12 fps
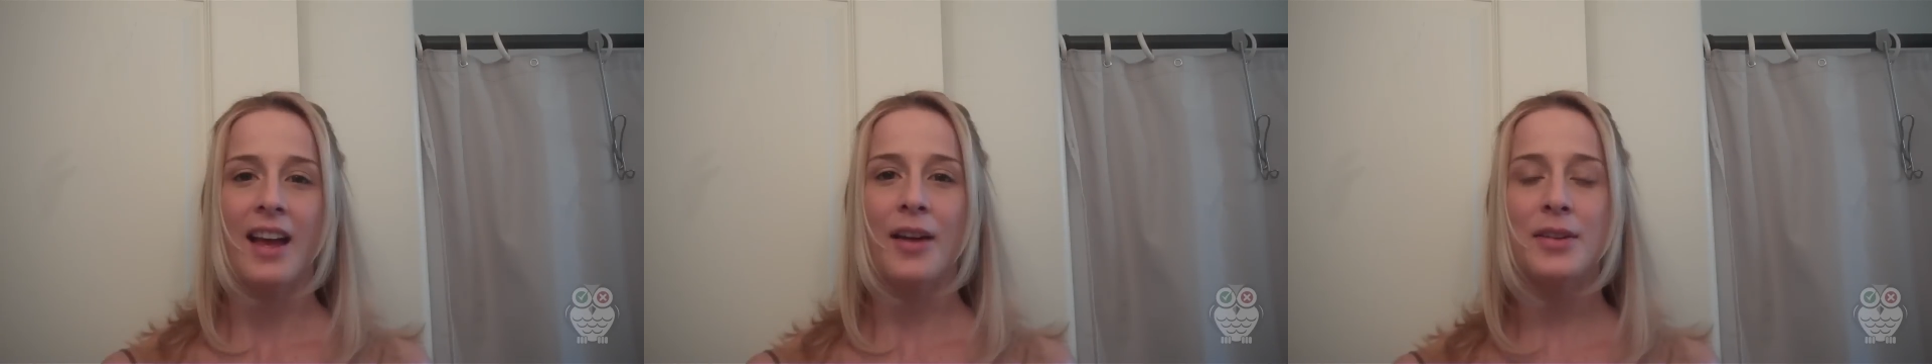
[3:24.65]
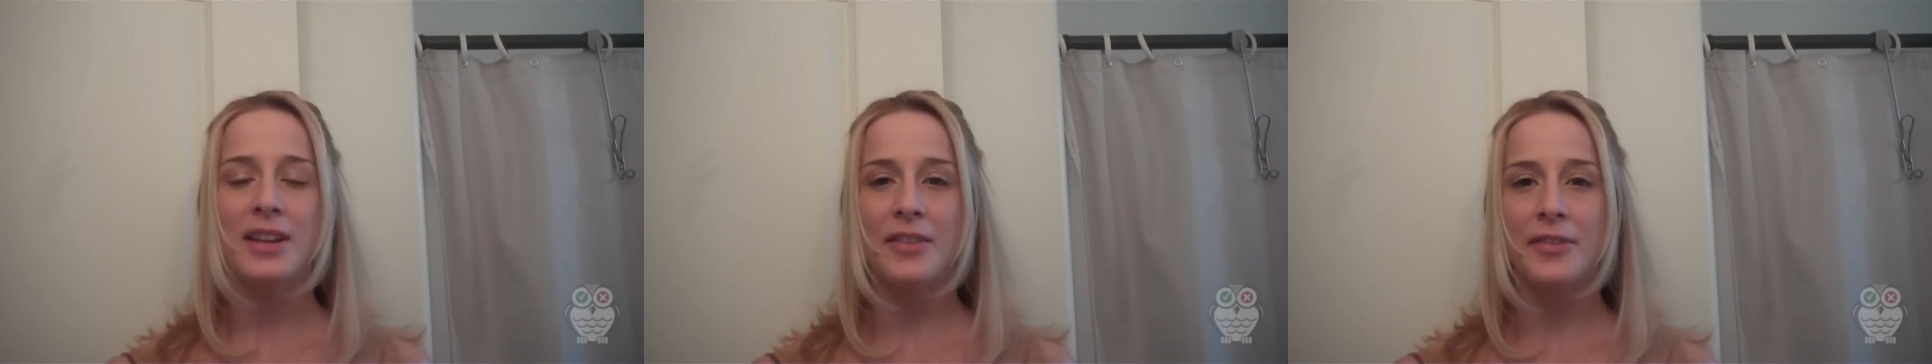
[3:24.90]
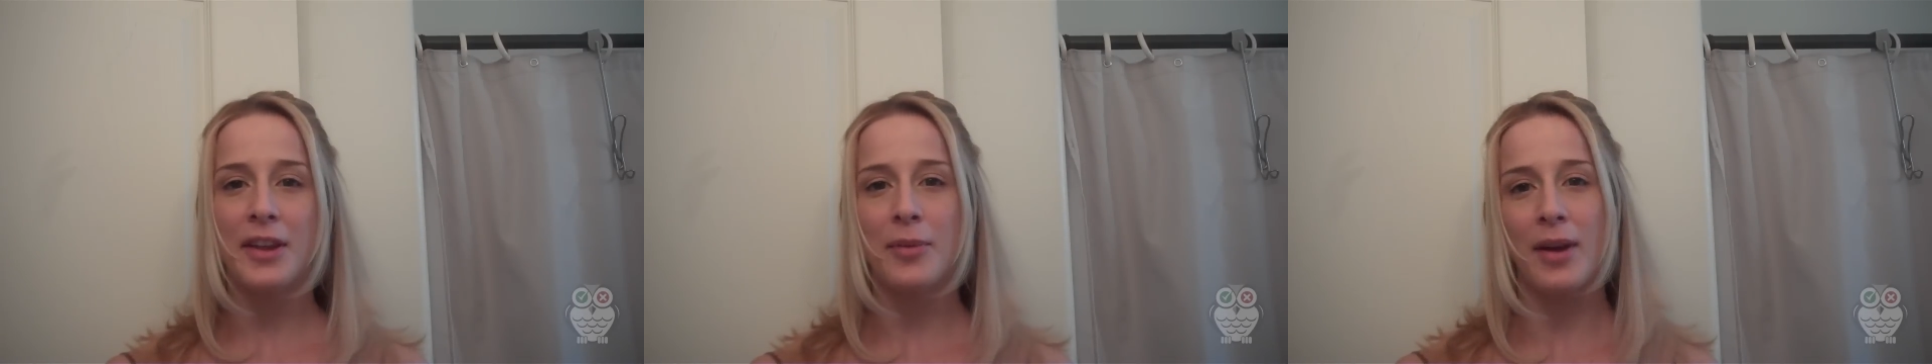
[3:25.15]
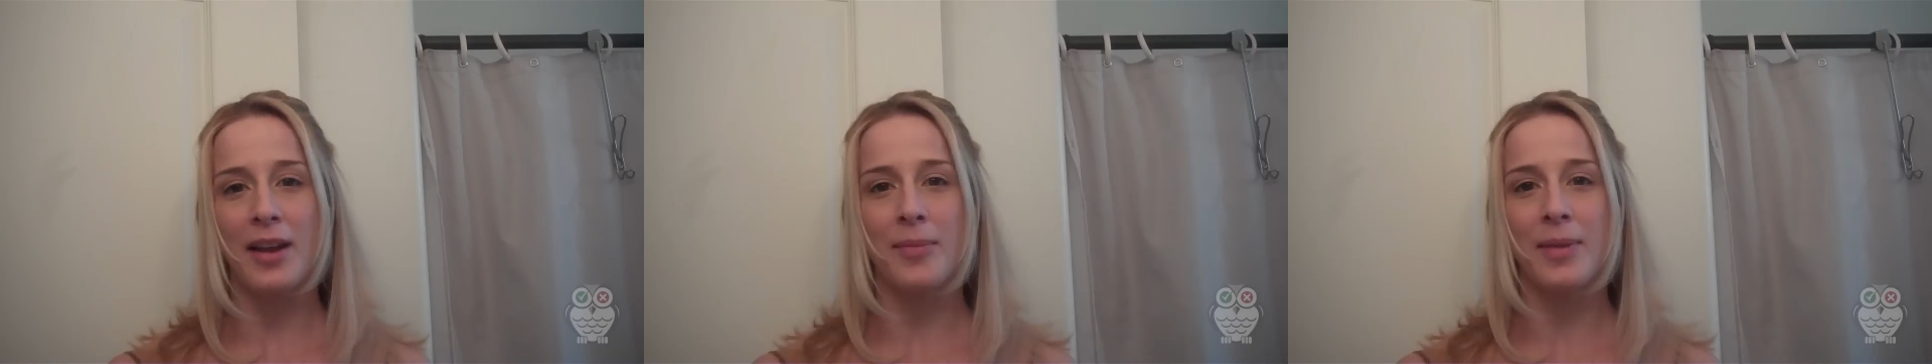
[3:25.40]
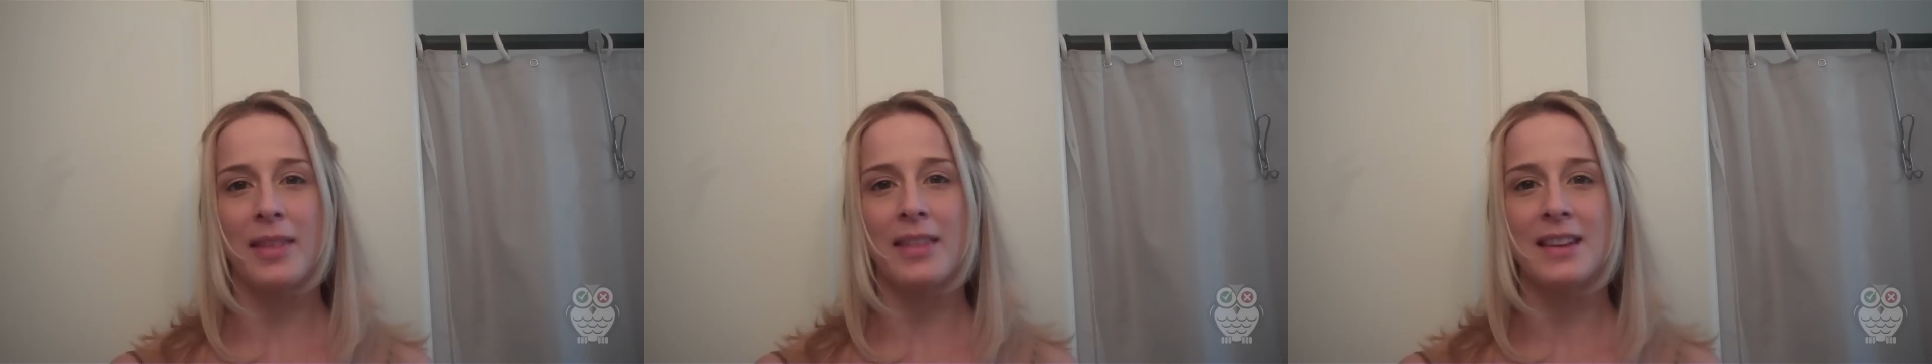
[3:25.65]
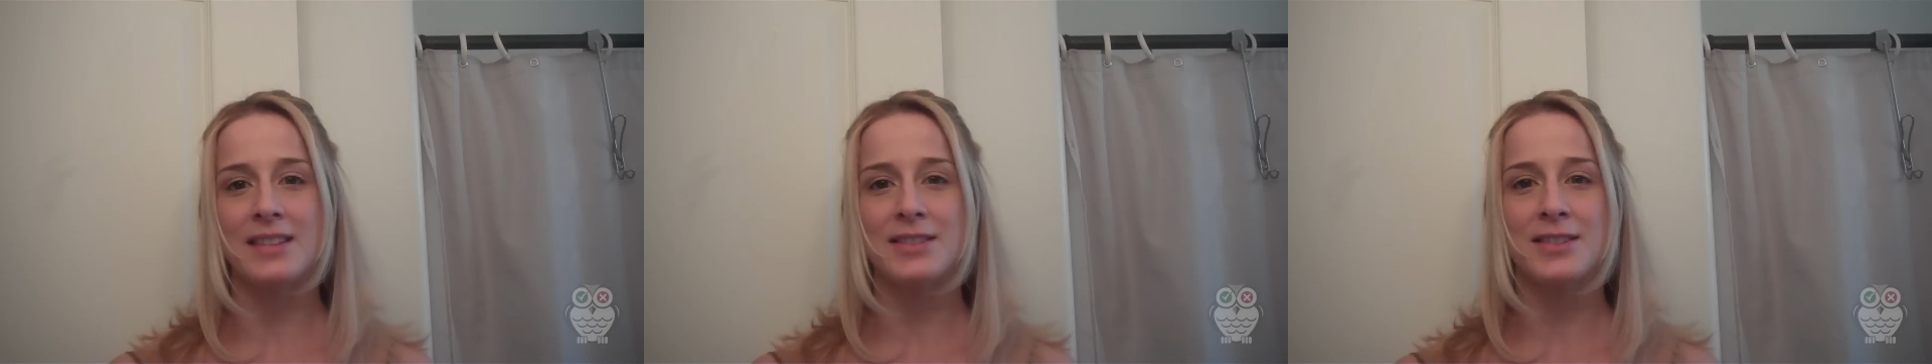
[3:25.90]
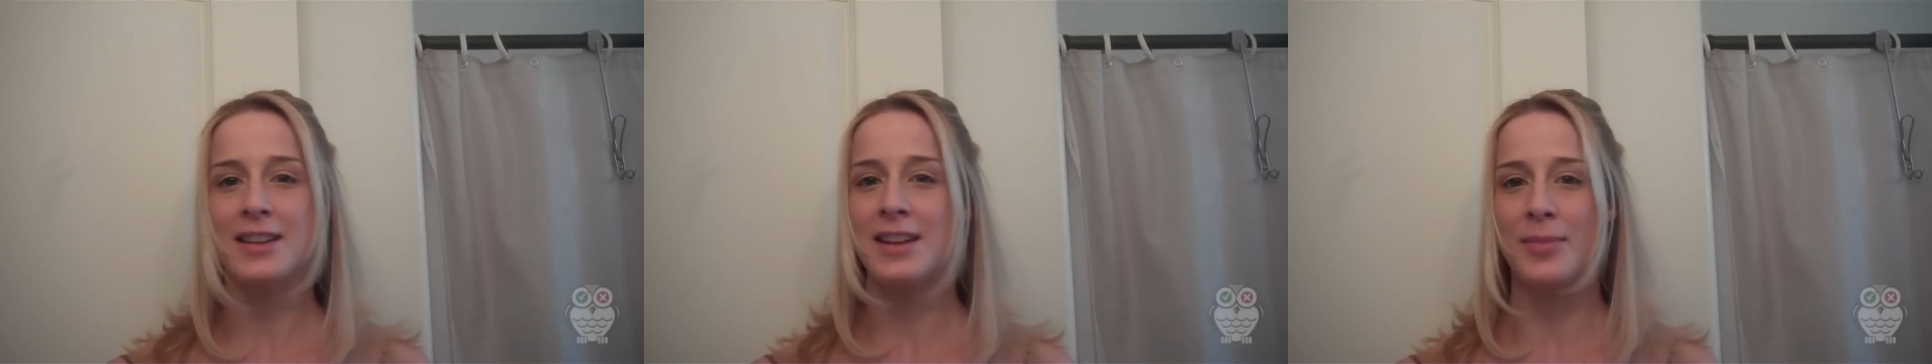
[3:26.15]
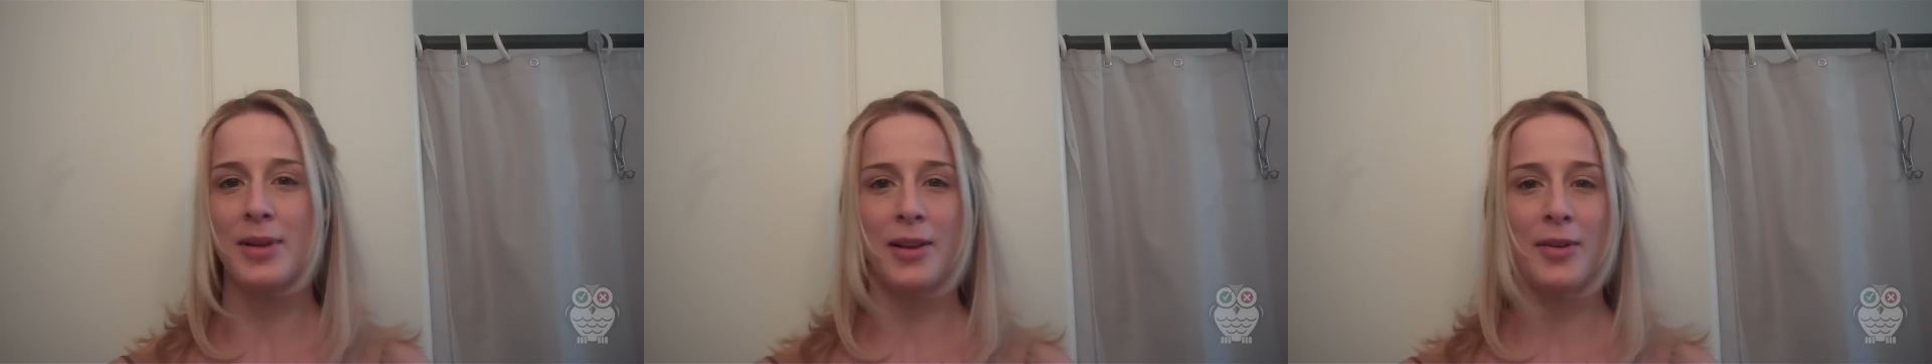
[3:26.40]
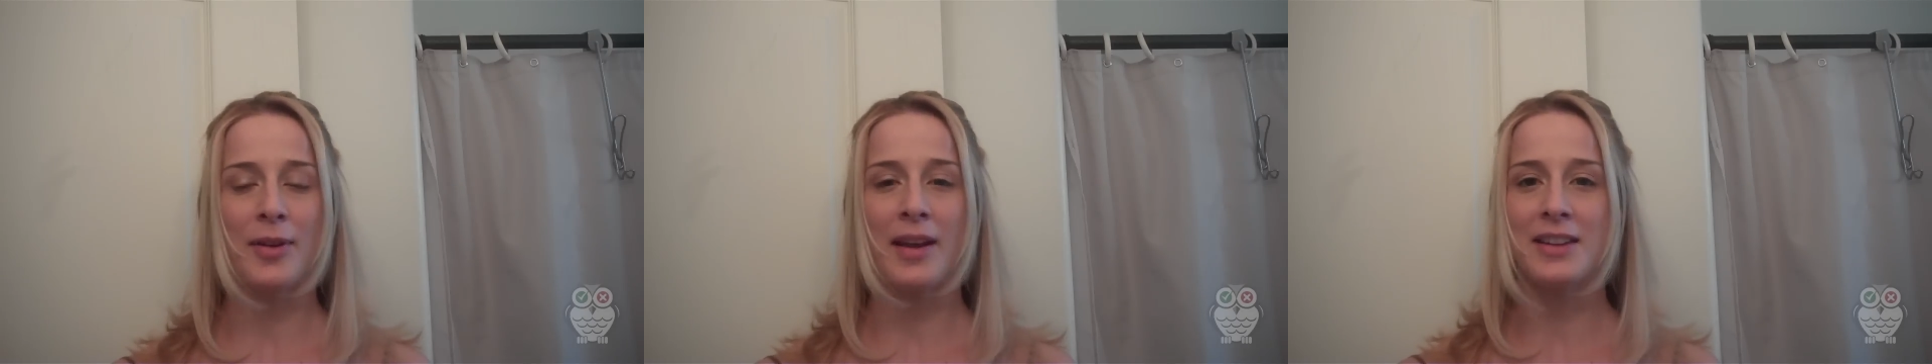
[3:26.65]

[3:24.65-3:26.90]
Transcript: I would definitely recommend this to anybody who